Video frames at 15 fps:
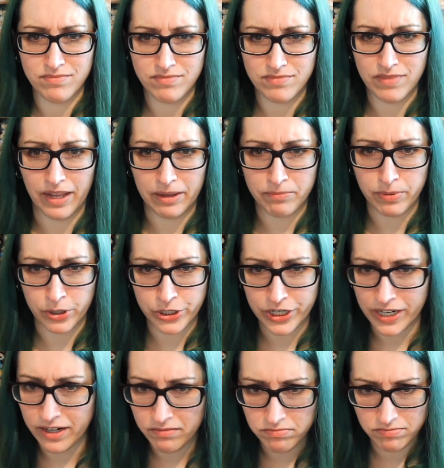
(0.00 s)
like,
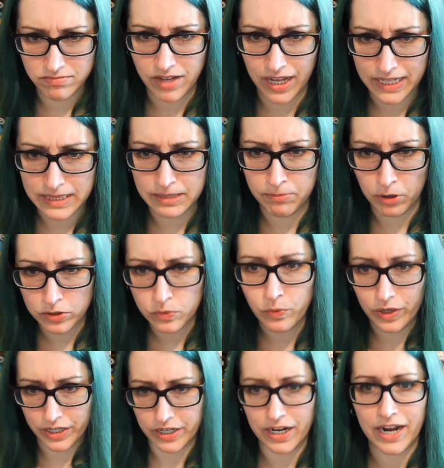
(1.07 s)
burning at the bottom
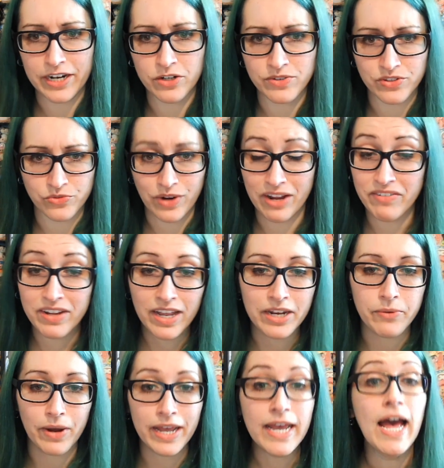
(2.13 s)
where Kaido is arriving
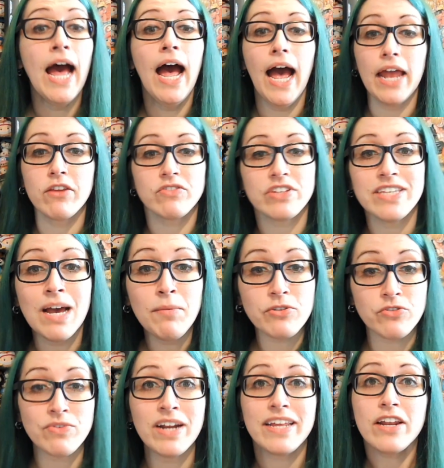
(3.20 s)
anyway. And you see
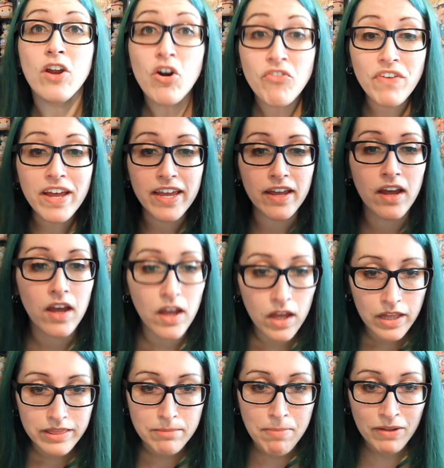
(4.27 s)
Yamato running. Luffy!
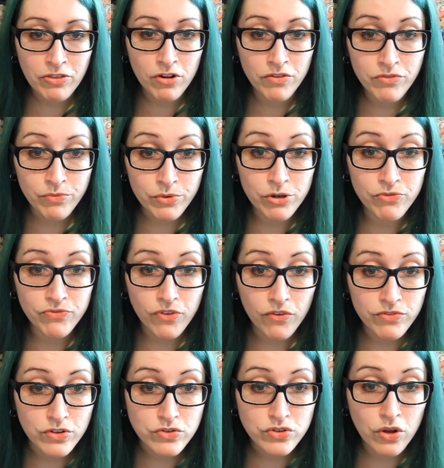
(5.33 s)
Battle on the roof
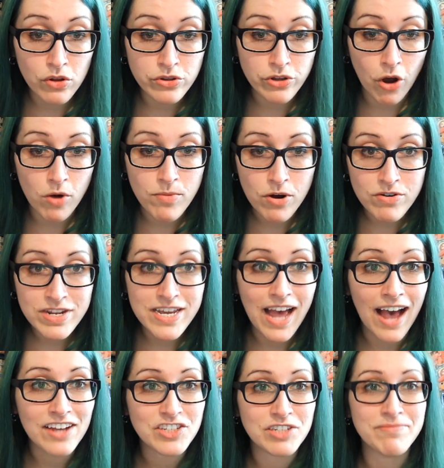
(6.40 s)
of the Skull Dome.
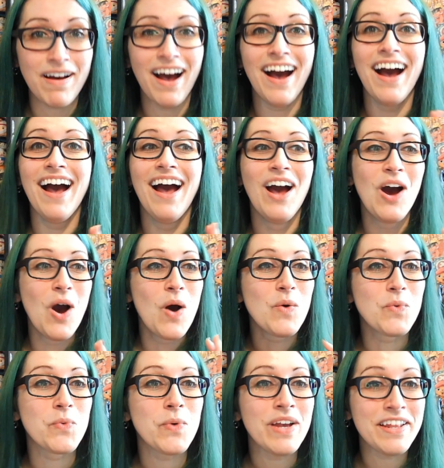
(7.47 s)
Onigashima.
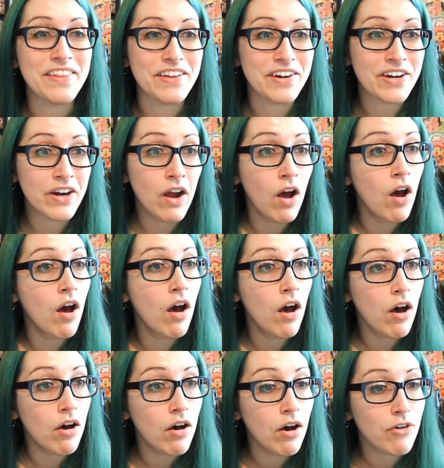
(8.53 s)
Winner.
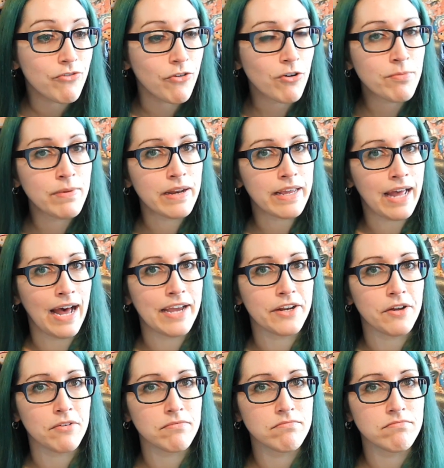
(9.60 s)
Formerly Kaido.